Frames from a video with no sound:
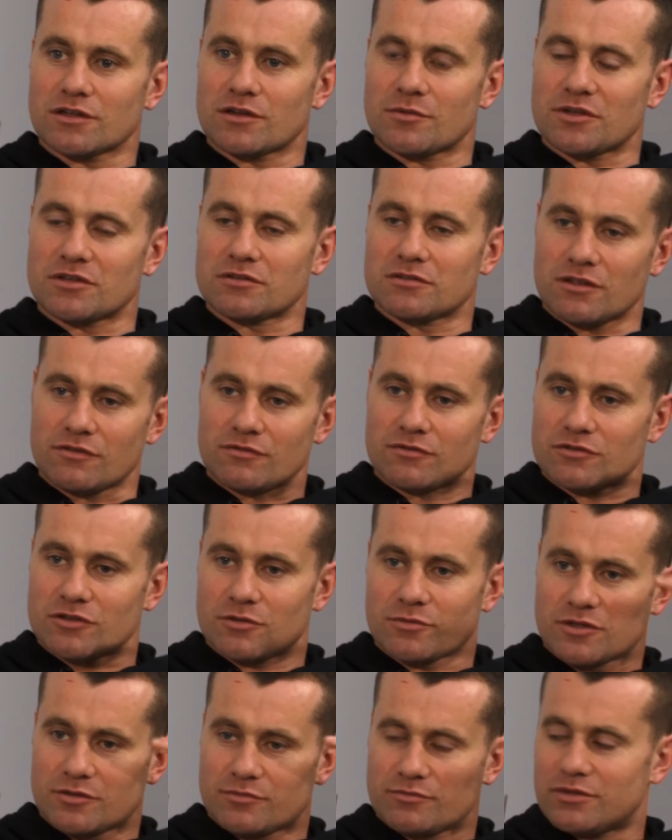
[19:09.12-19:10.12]
Yeah, I mean, even
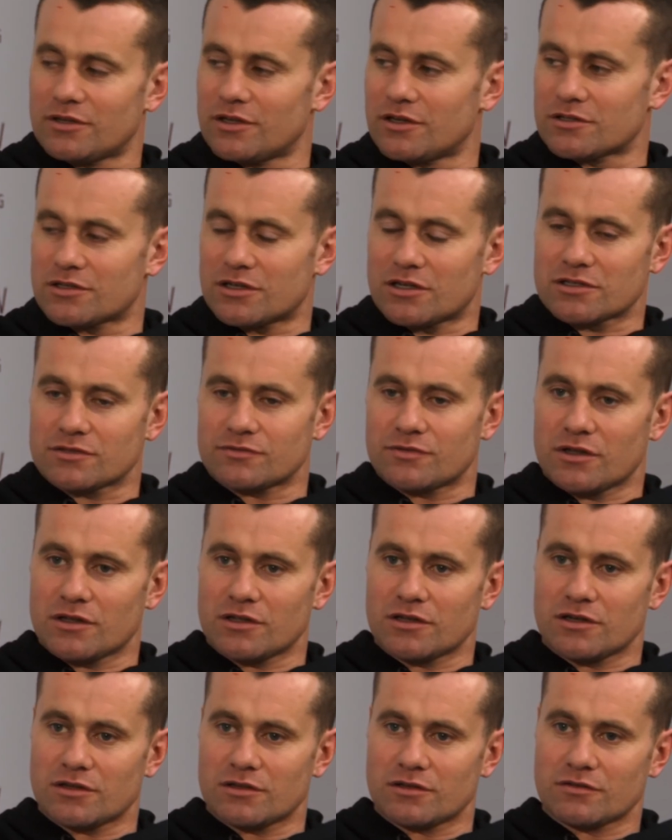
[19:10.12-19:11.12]
some of the players in Aston Villa
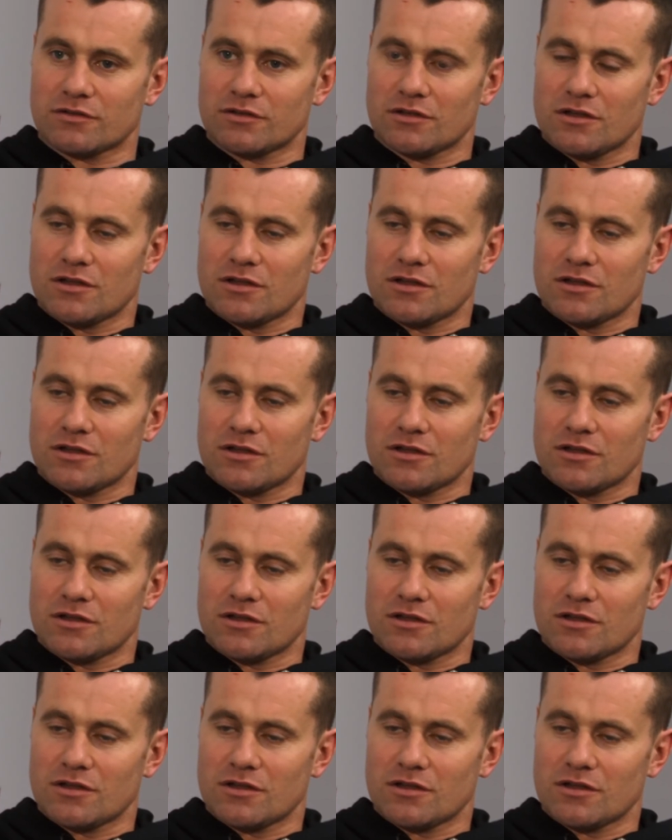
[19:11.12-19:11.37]
here, they,